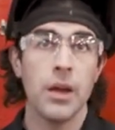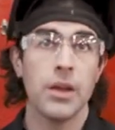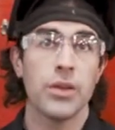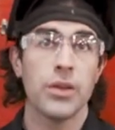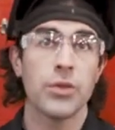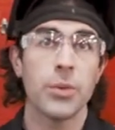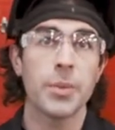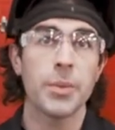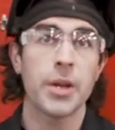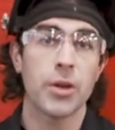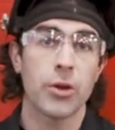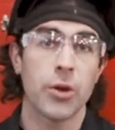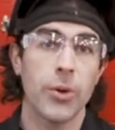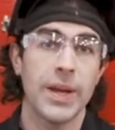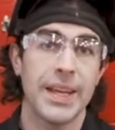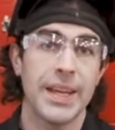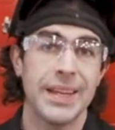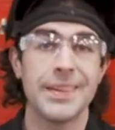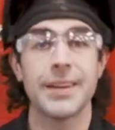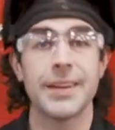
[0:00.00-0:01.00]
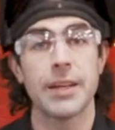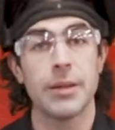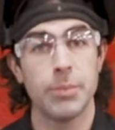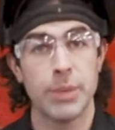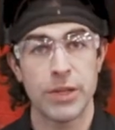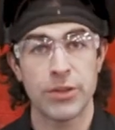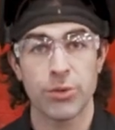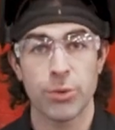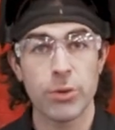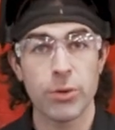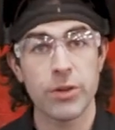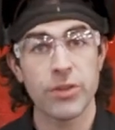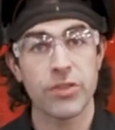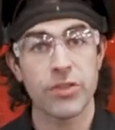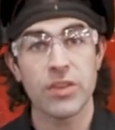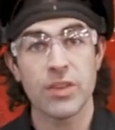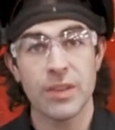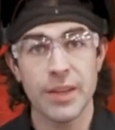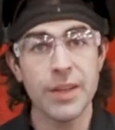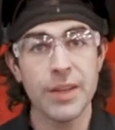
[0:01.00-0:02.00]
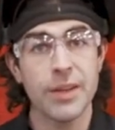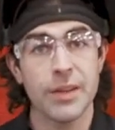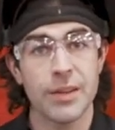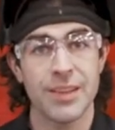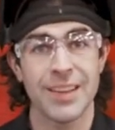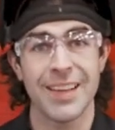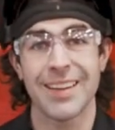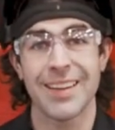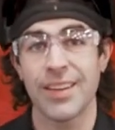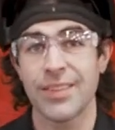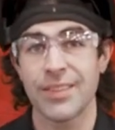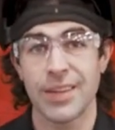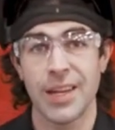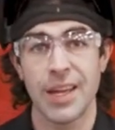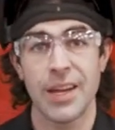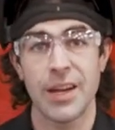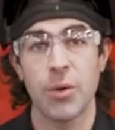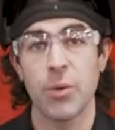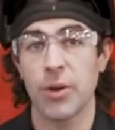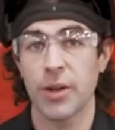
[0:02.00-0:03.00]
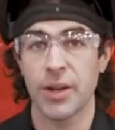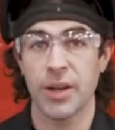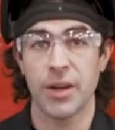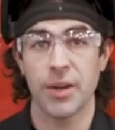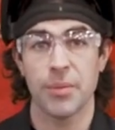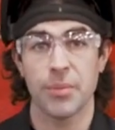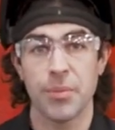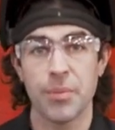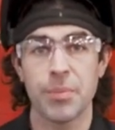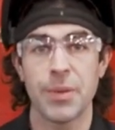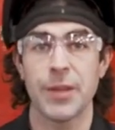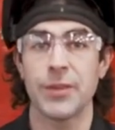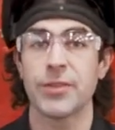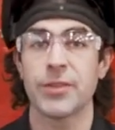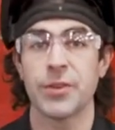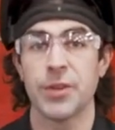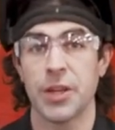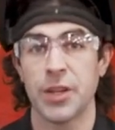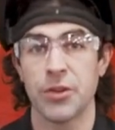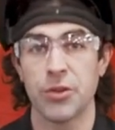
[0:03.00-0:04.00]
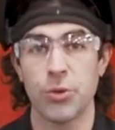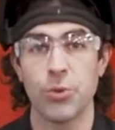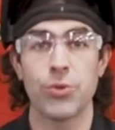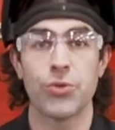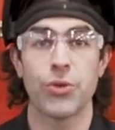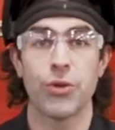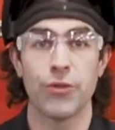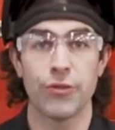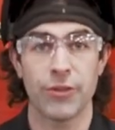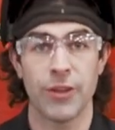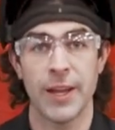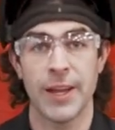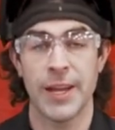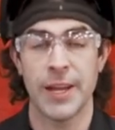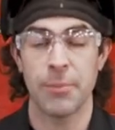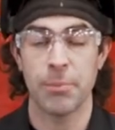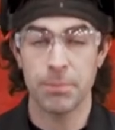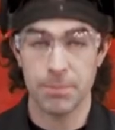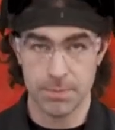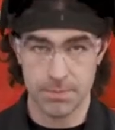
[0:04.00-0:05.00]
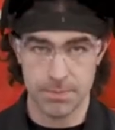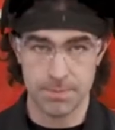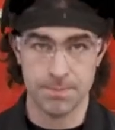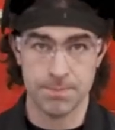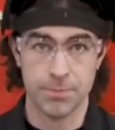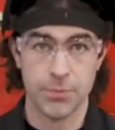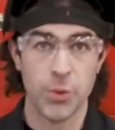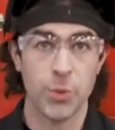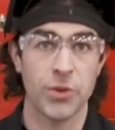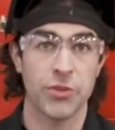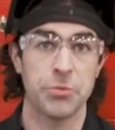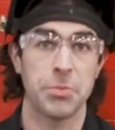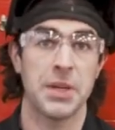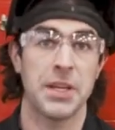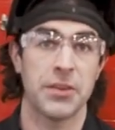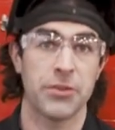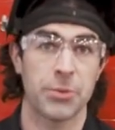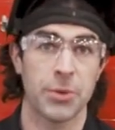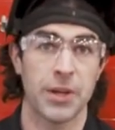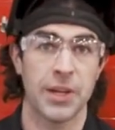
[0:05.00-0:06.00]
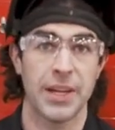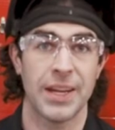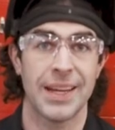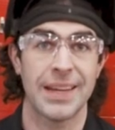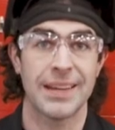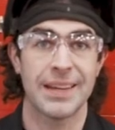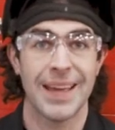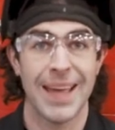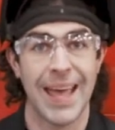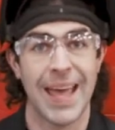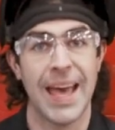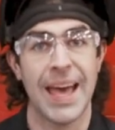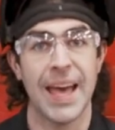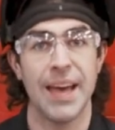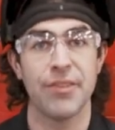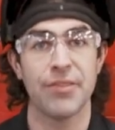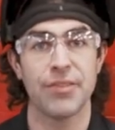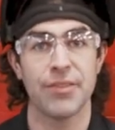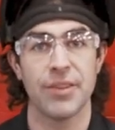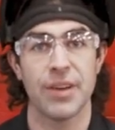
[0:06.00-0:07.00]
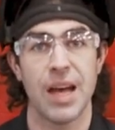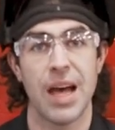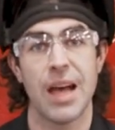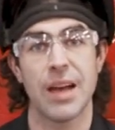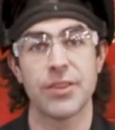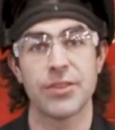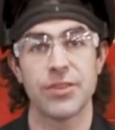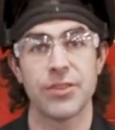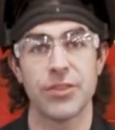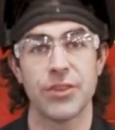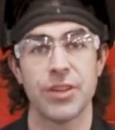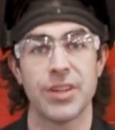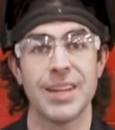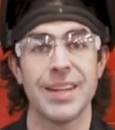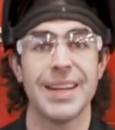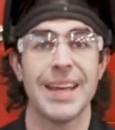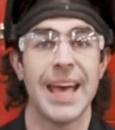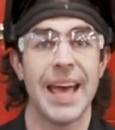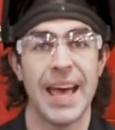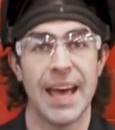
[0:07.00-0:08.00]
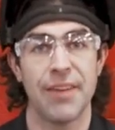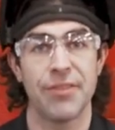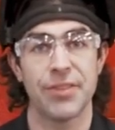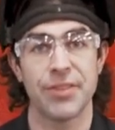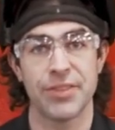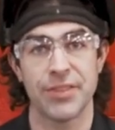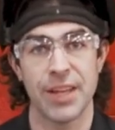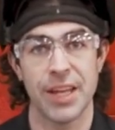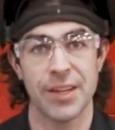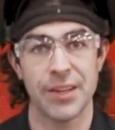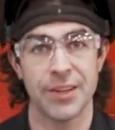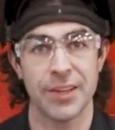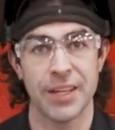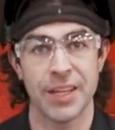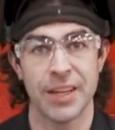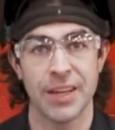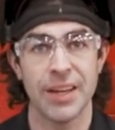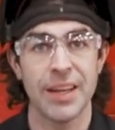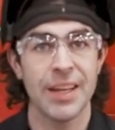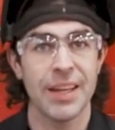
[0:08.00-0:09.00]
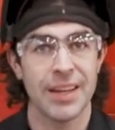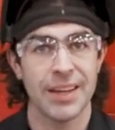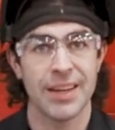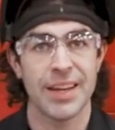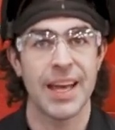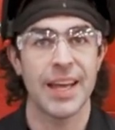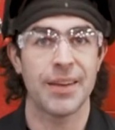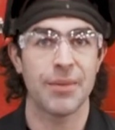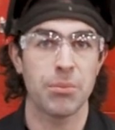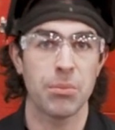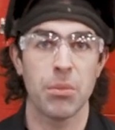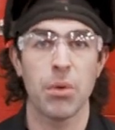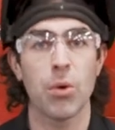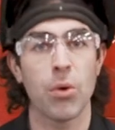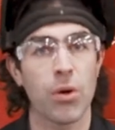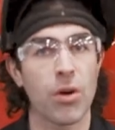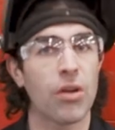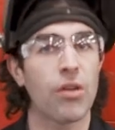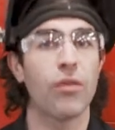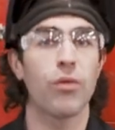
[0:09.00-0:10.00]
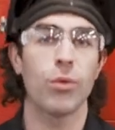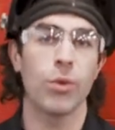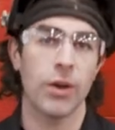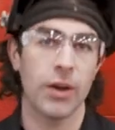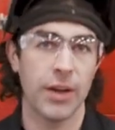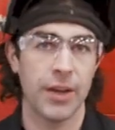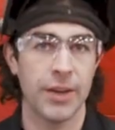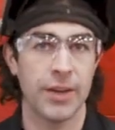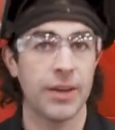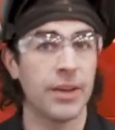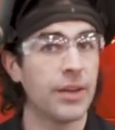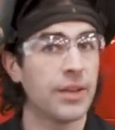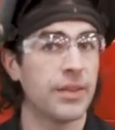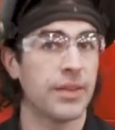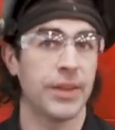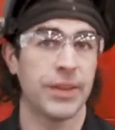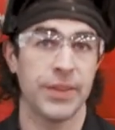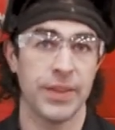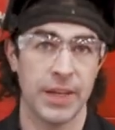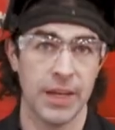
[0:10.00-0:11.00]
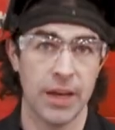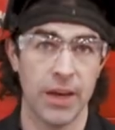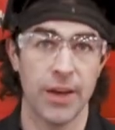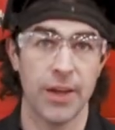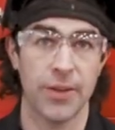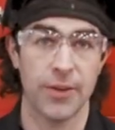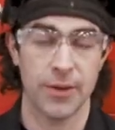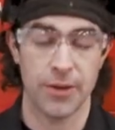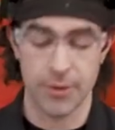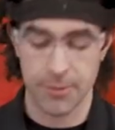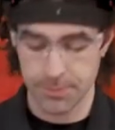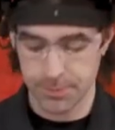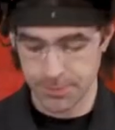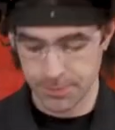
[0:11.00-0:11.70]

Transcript: So I'm going to go ahead and get my torch lit. Like I said, I want basically a neutral flame, which means we're getting half oxygen, half acetylene, not more of one than the other.